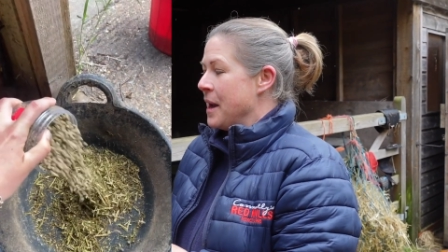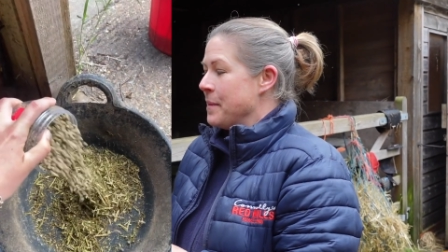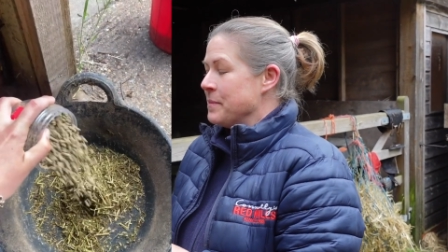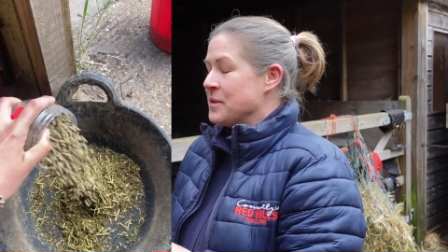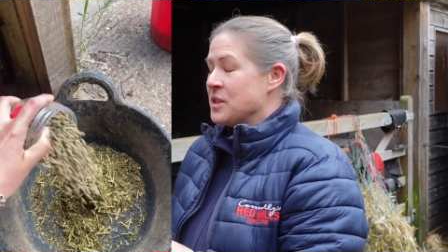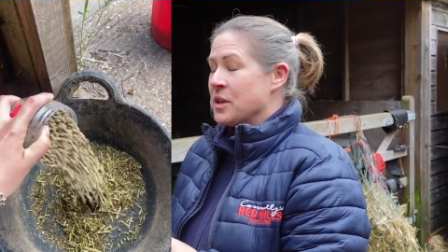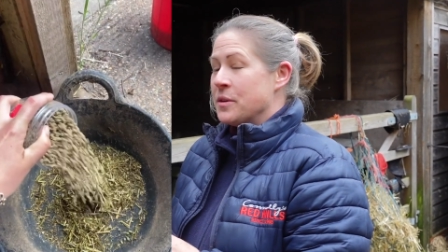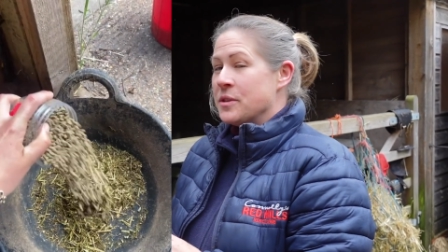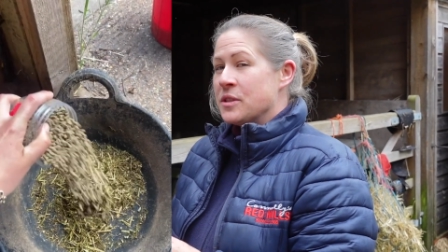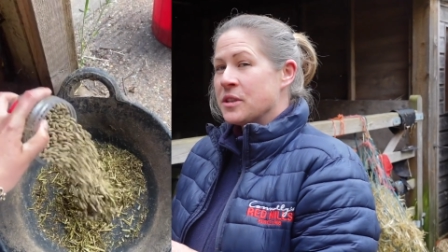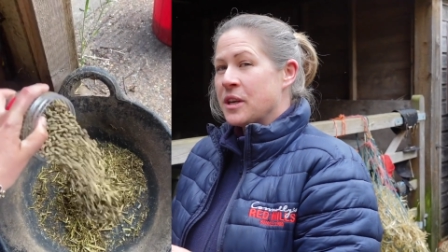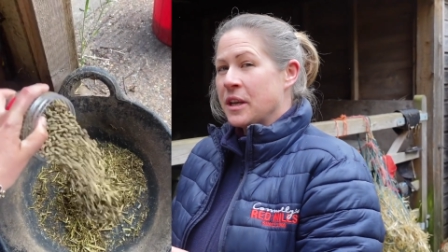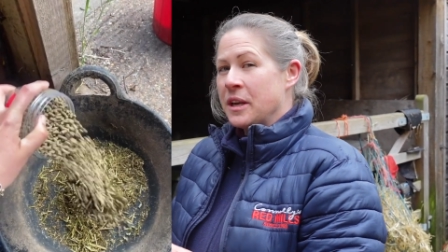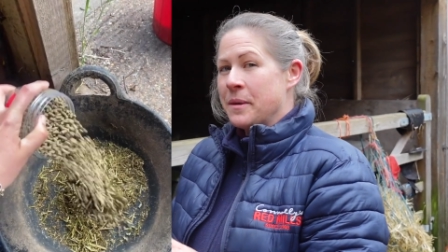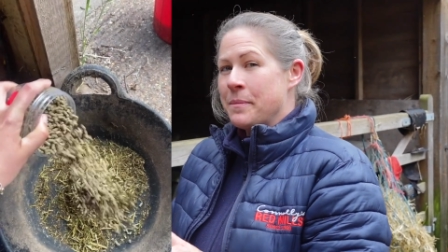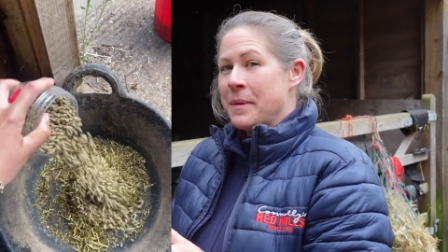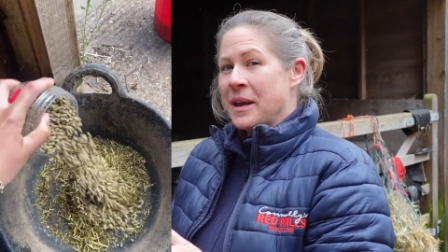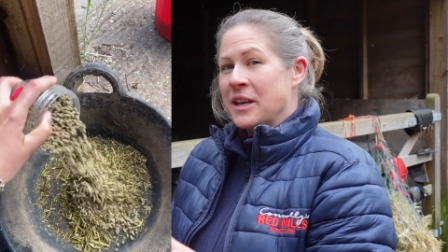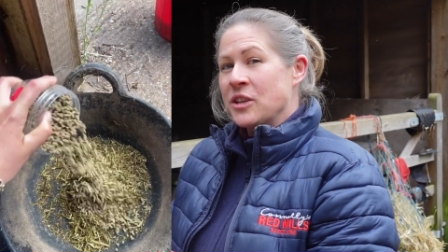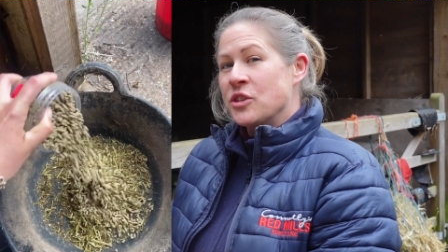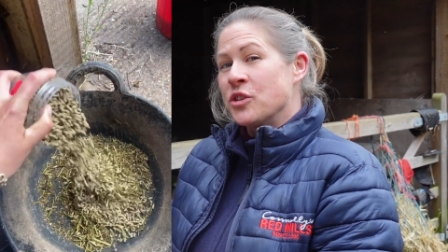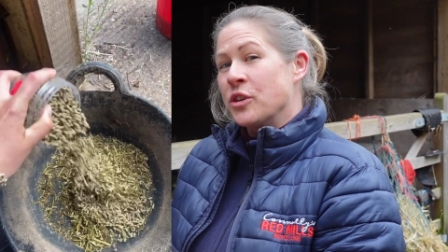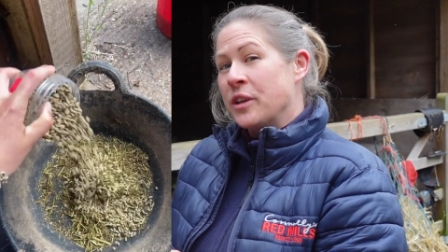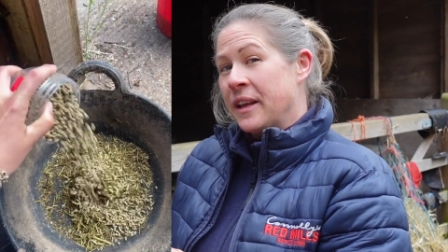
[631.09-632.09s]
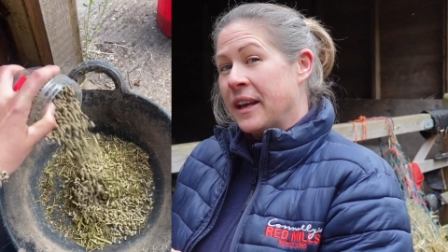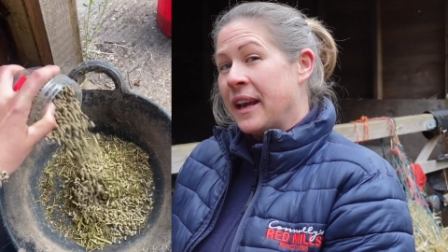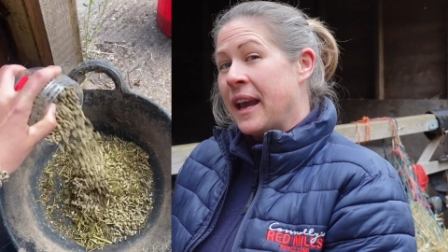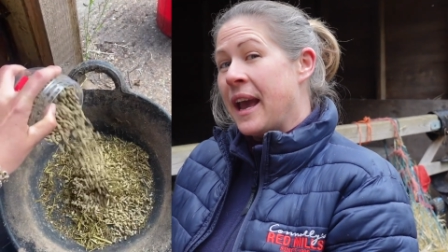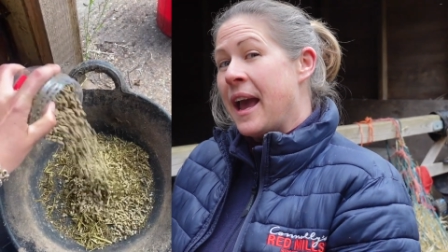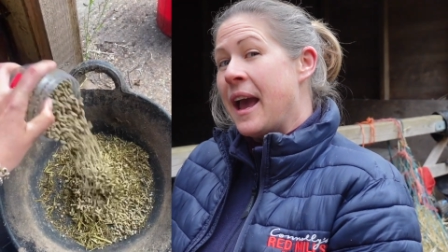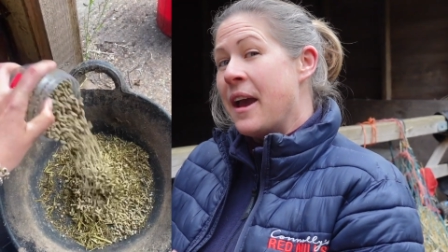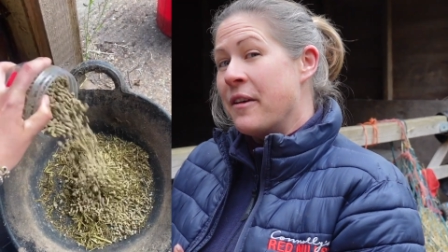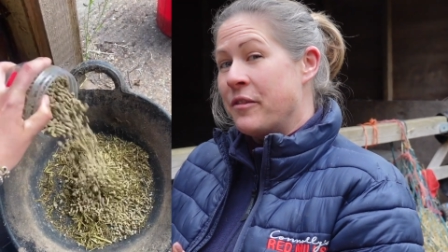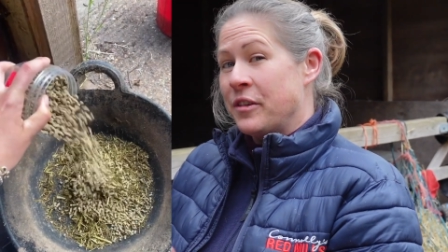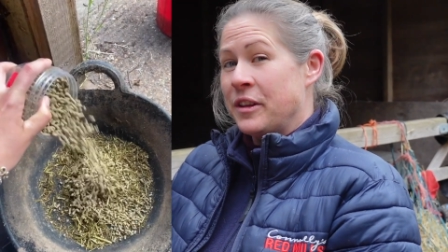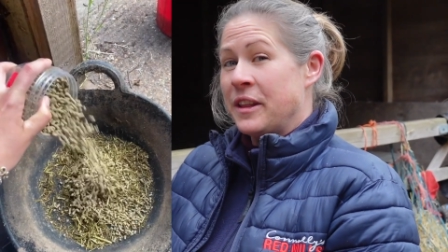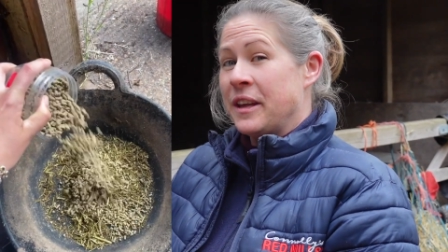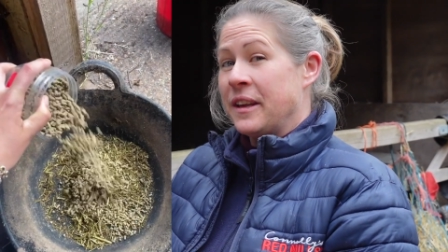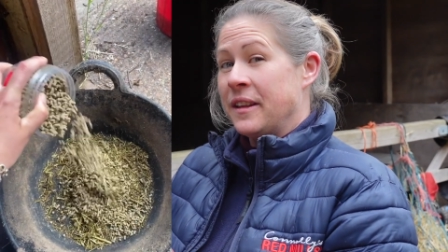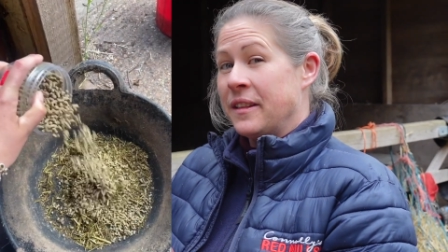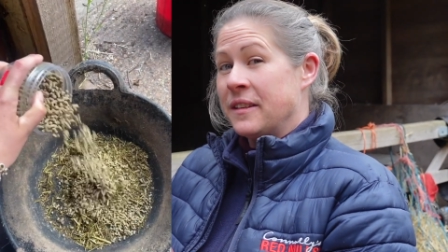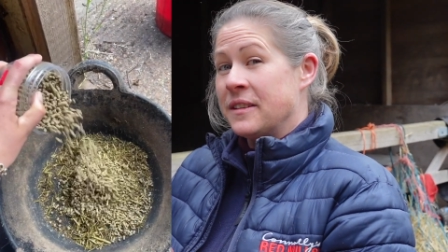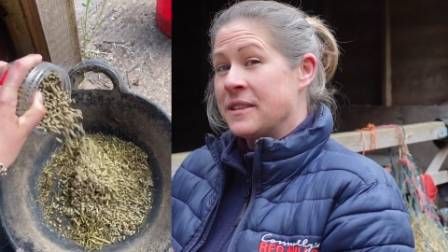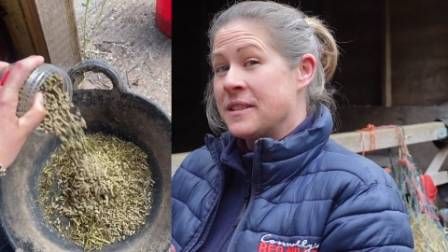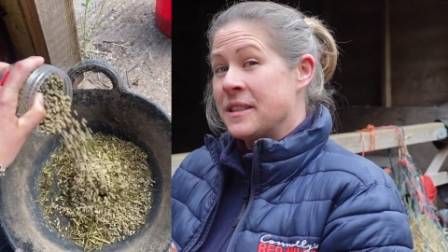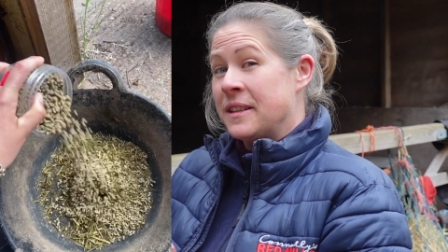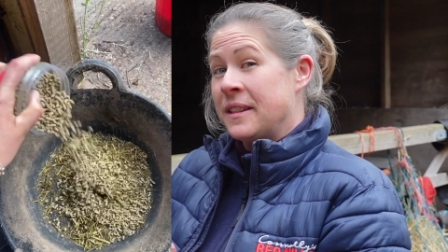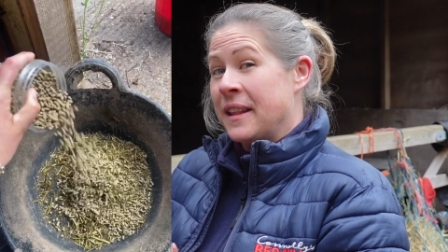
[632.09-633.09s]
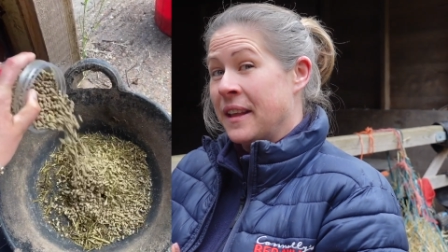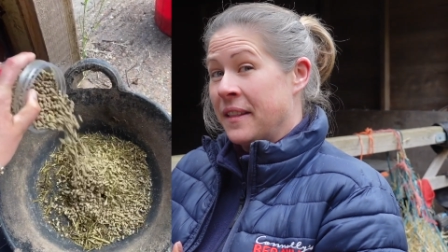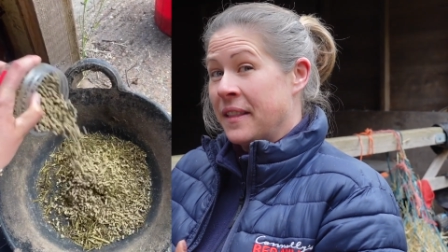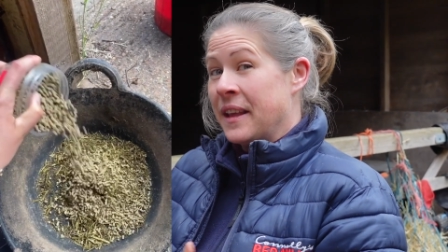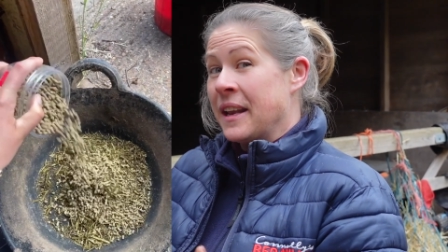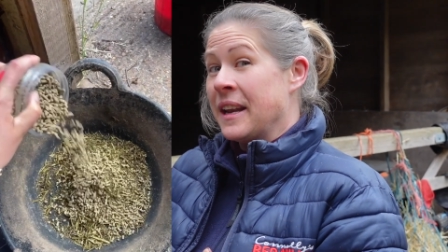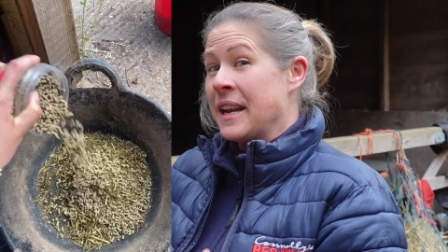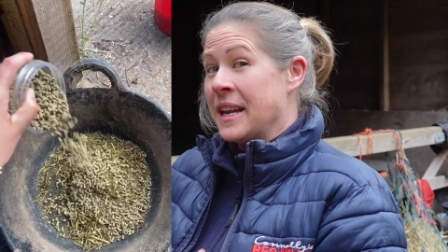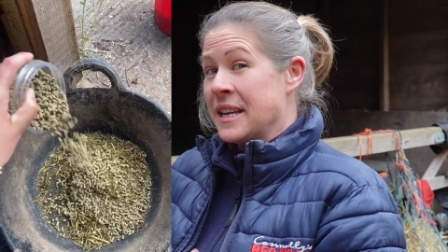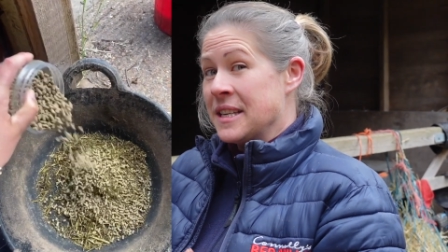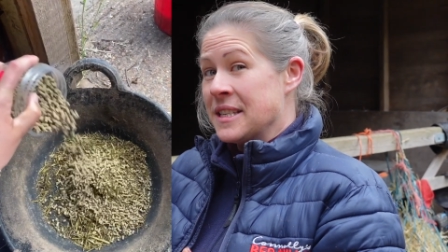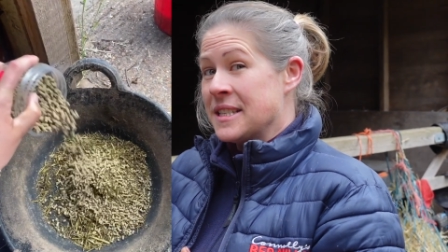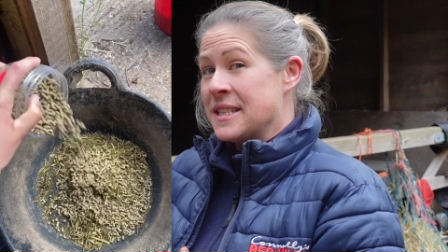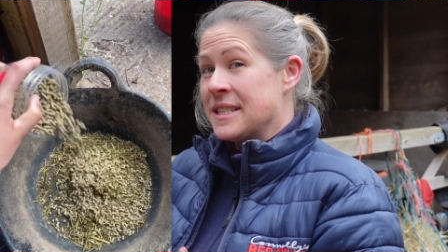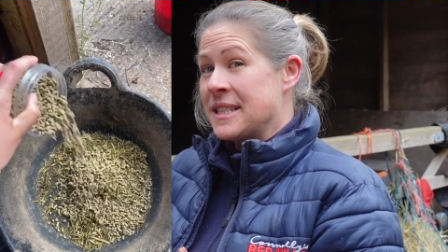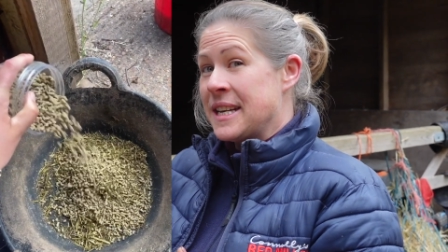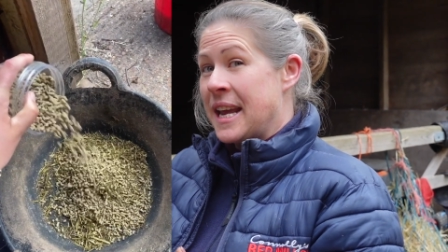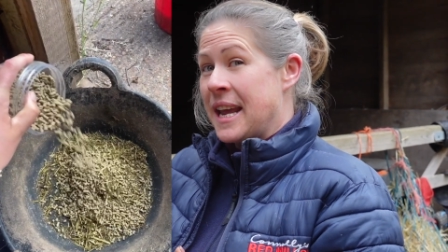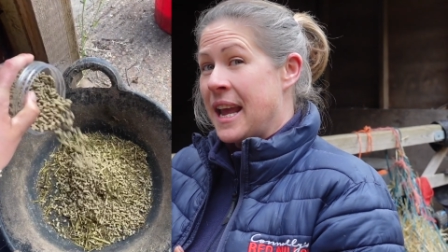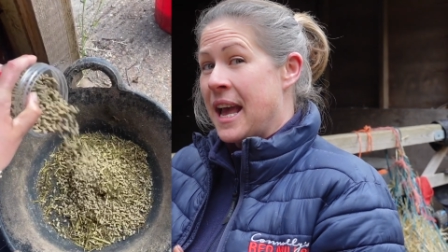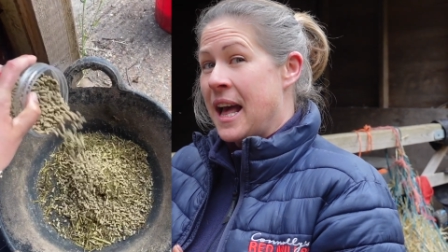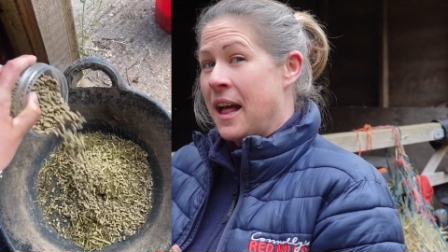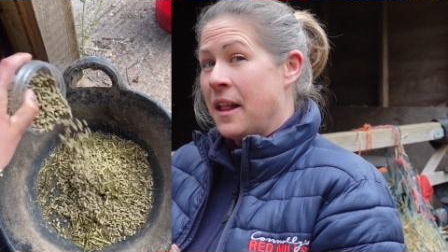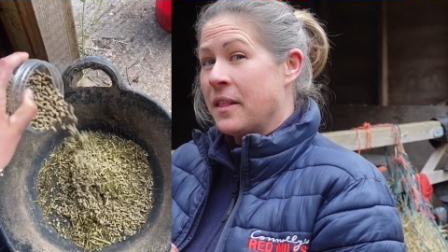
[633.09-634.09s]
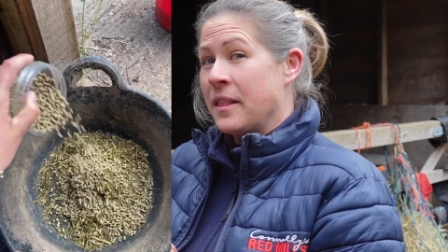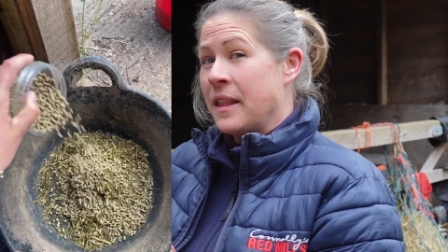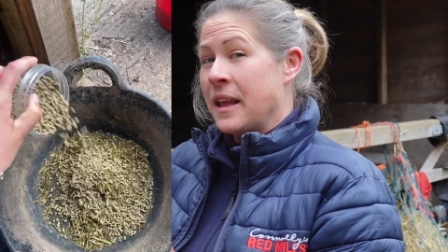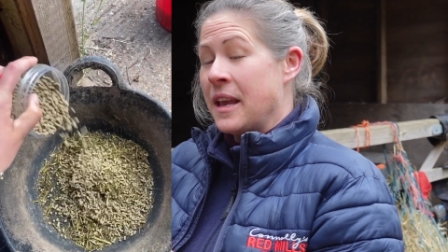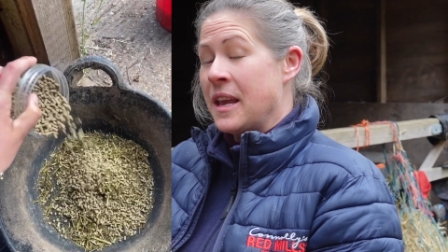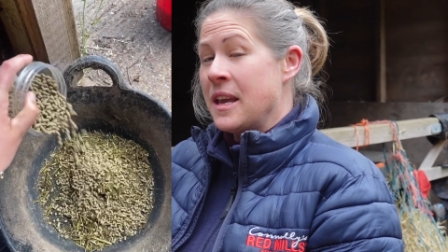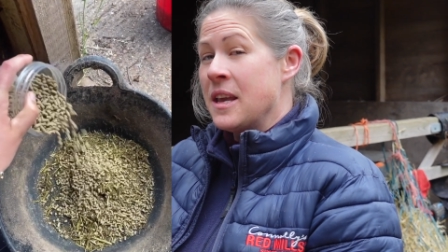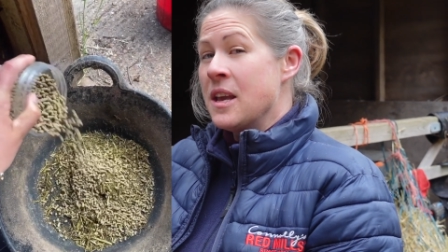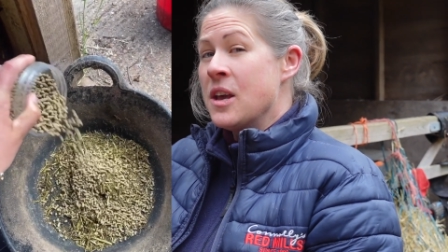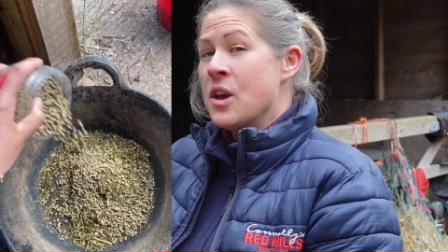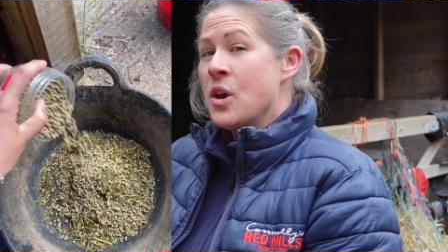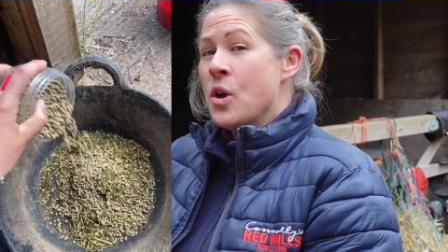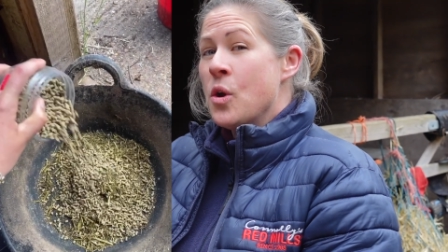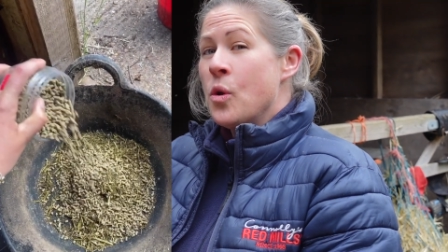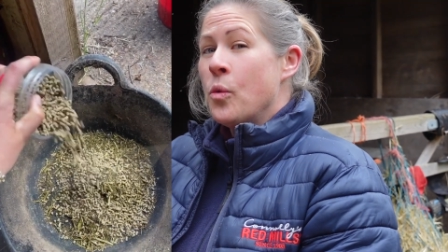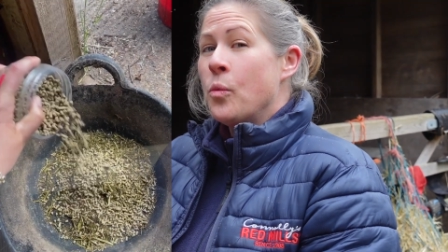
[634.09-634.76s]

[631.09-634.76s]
So it's going to make sure they get everything that they need to stay healthy